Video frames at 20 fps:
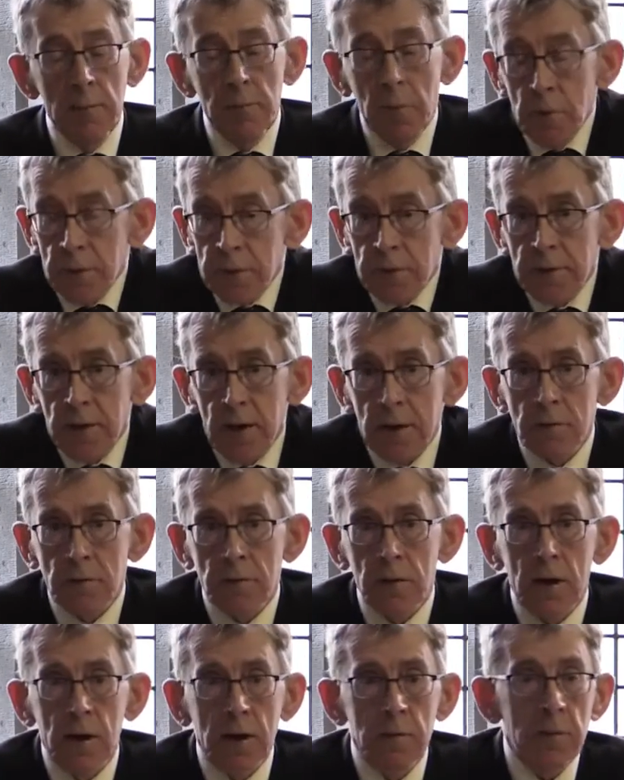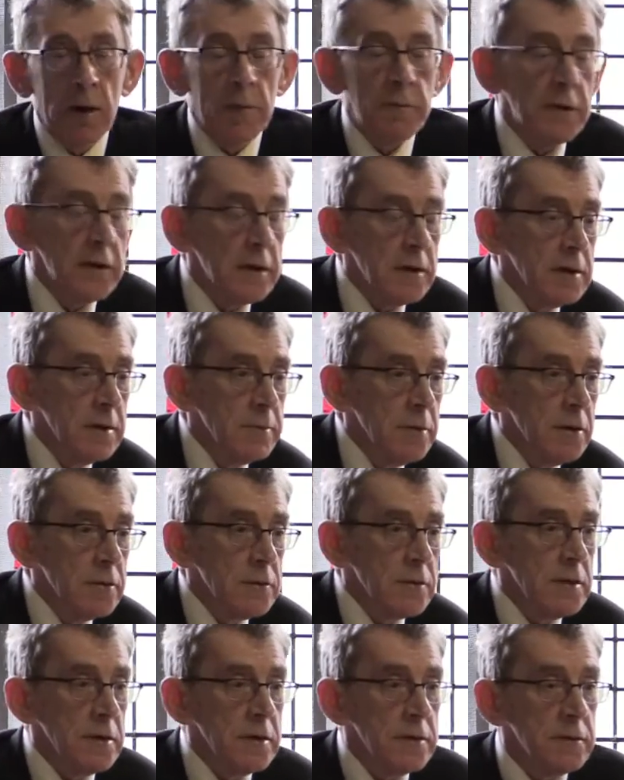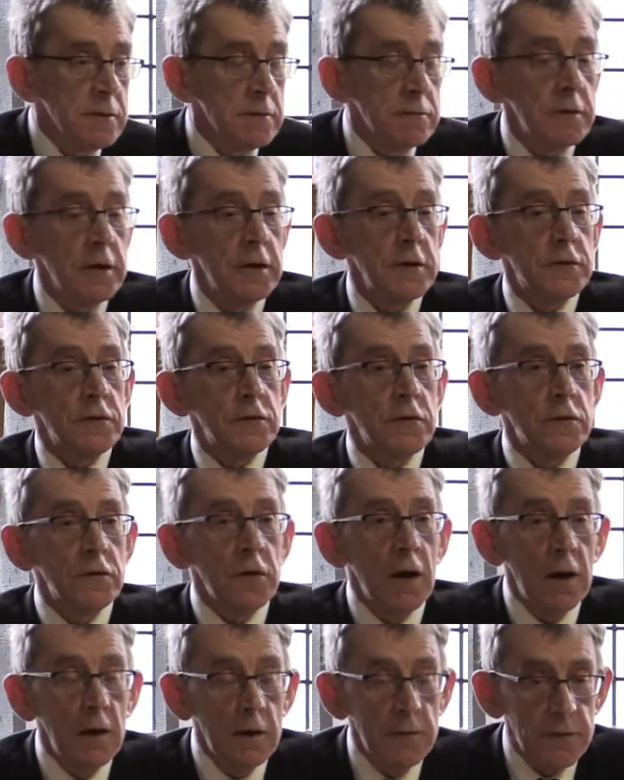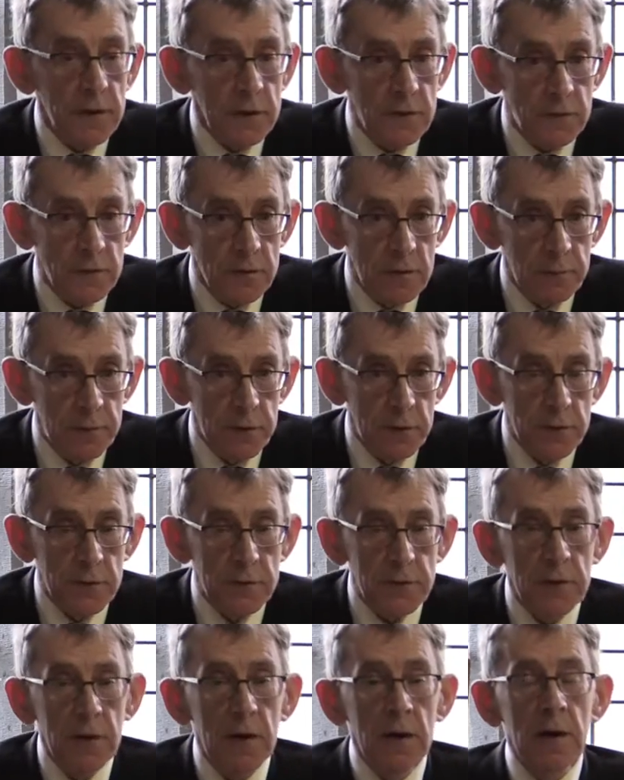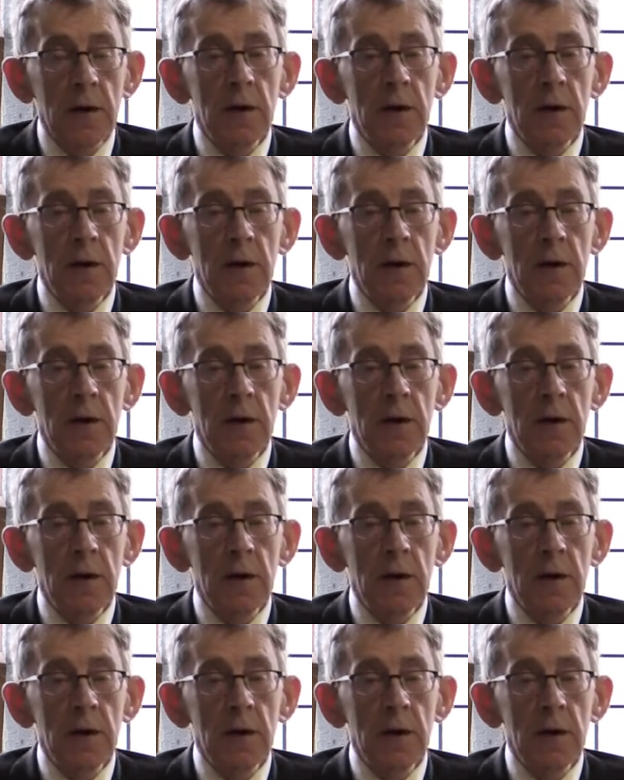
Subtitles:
Most of that crime I'm thinking about is in relation to child sexual abuse,